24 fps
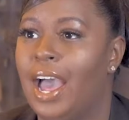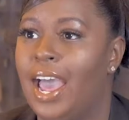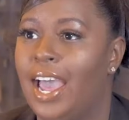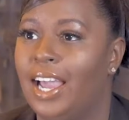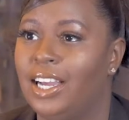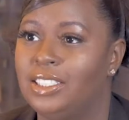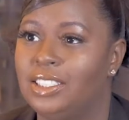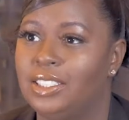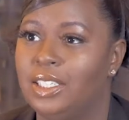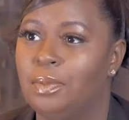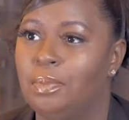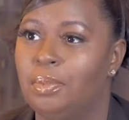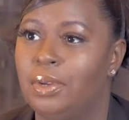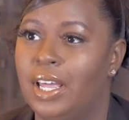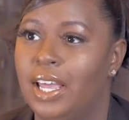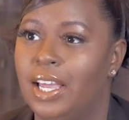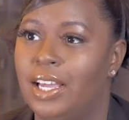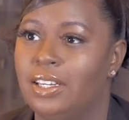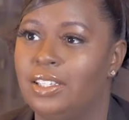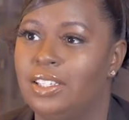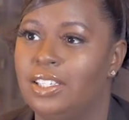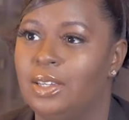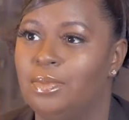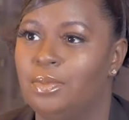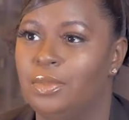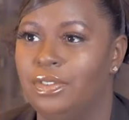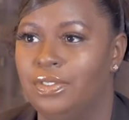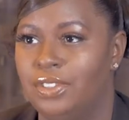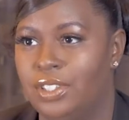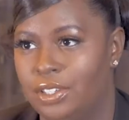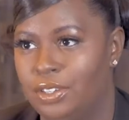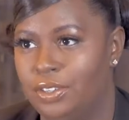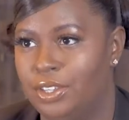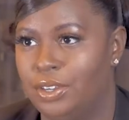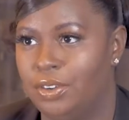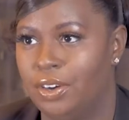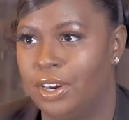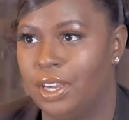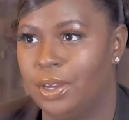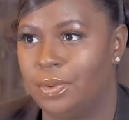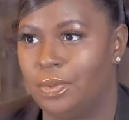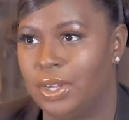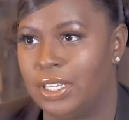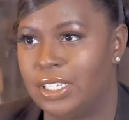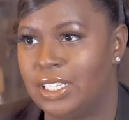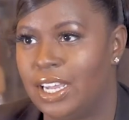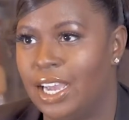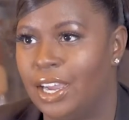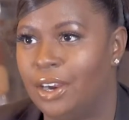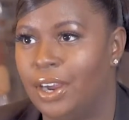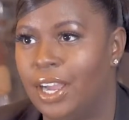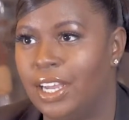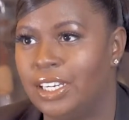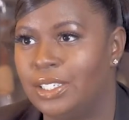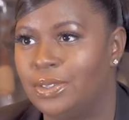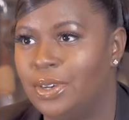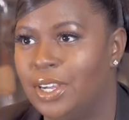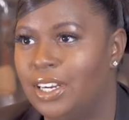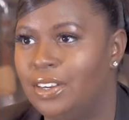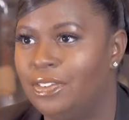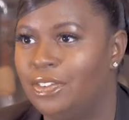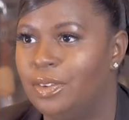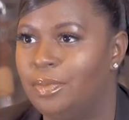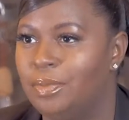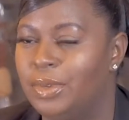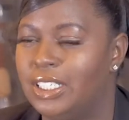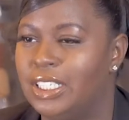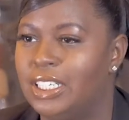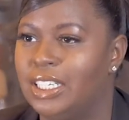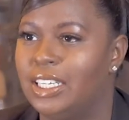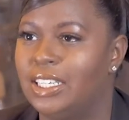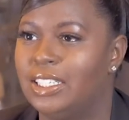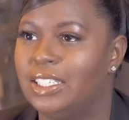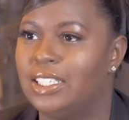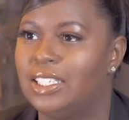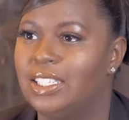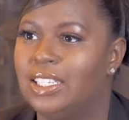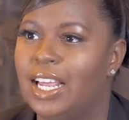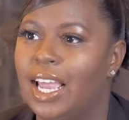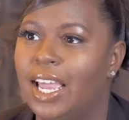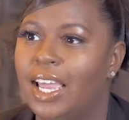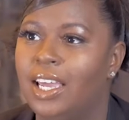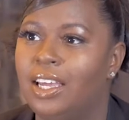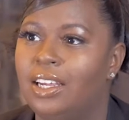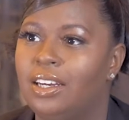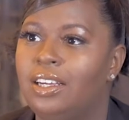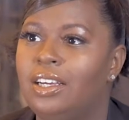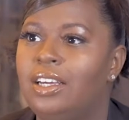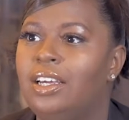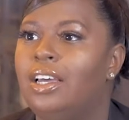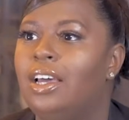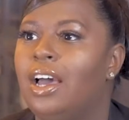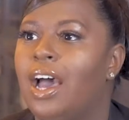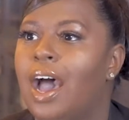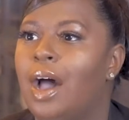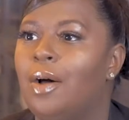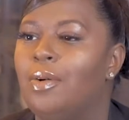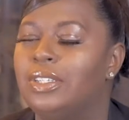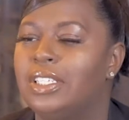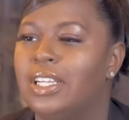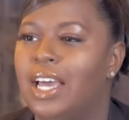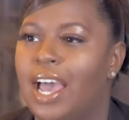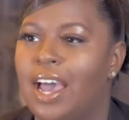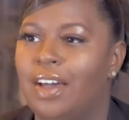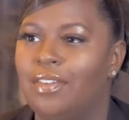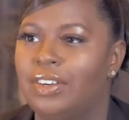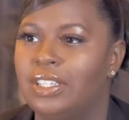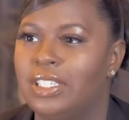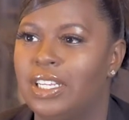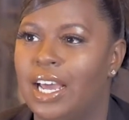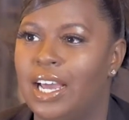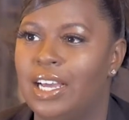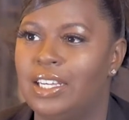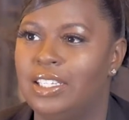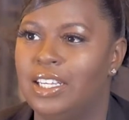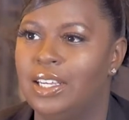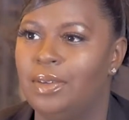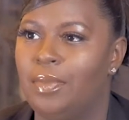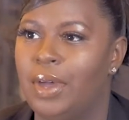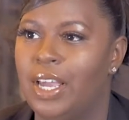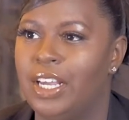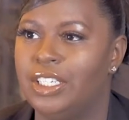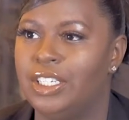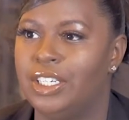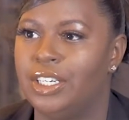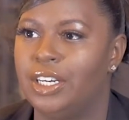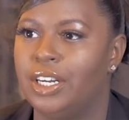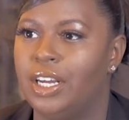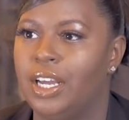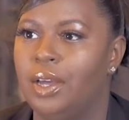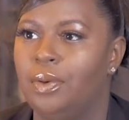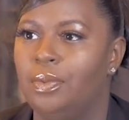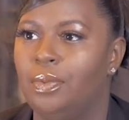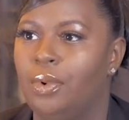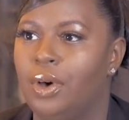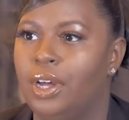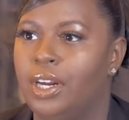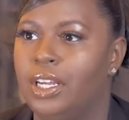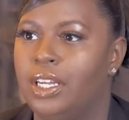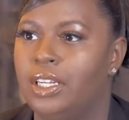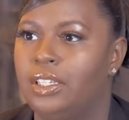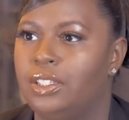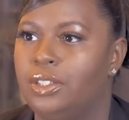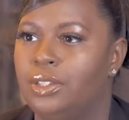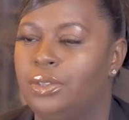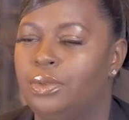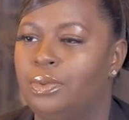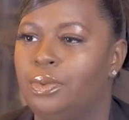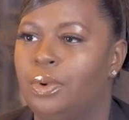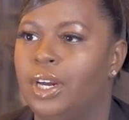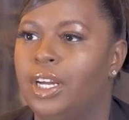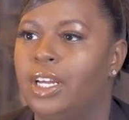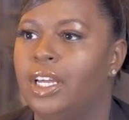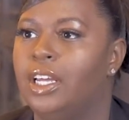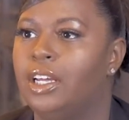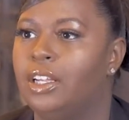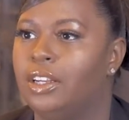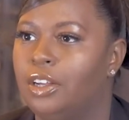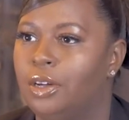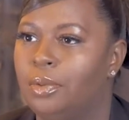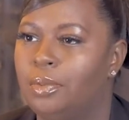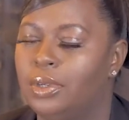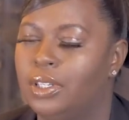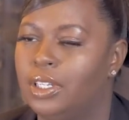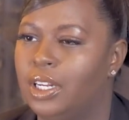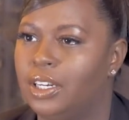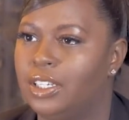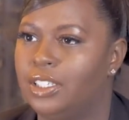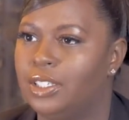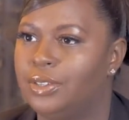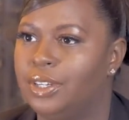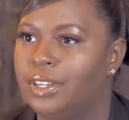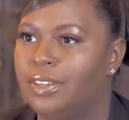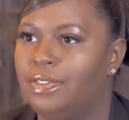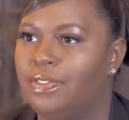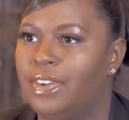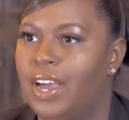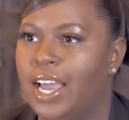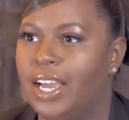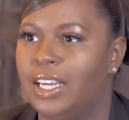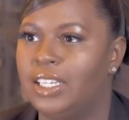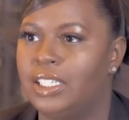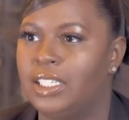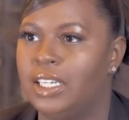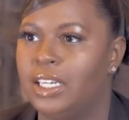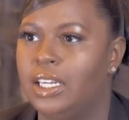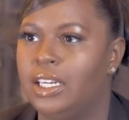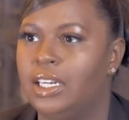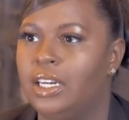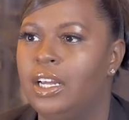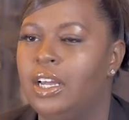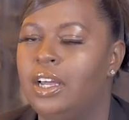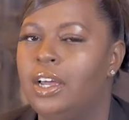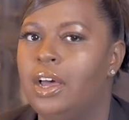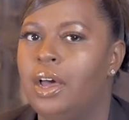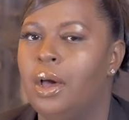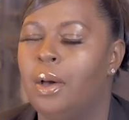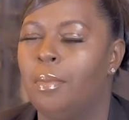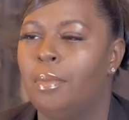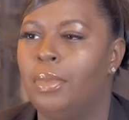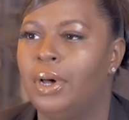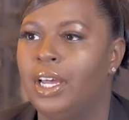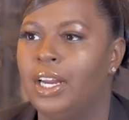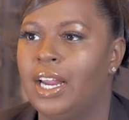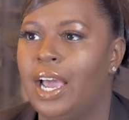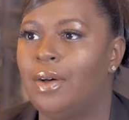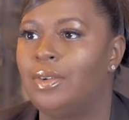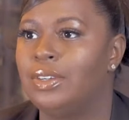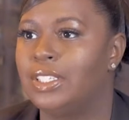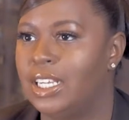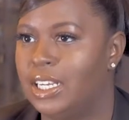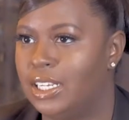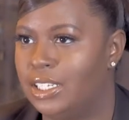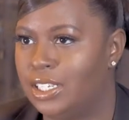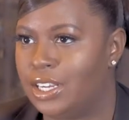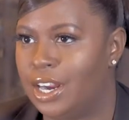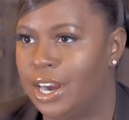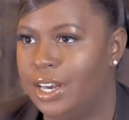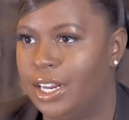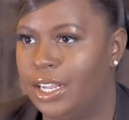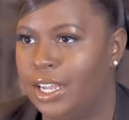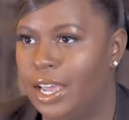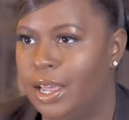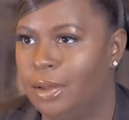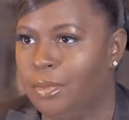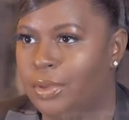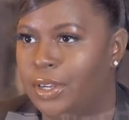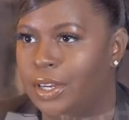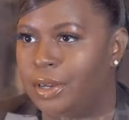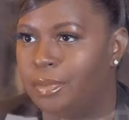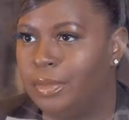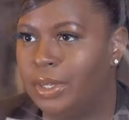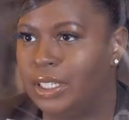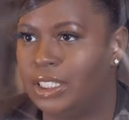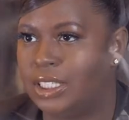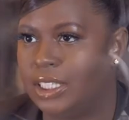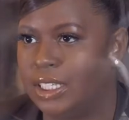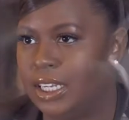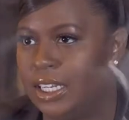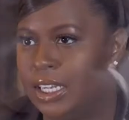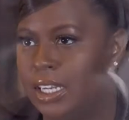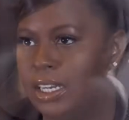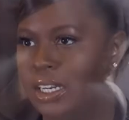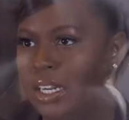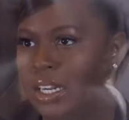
actually planned to move to New York once I graduated from Michigan State. I was an advertising major and wanted to work in global luxury fashion, but I was interning at Pure Michigan,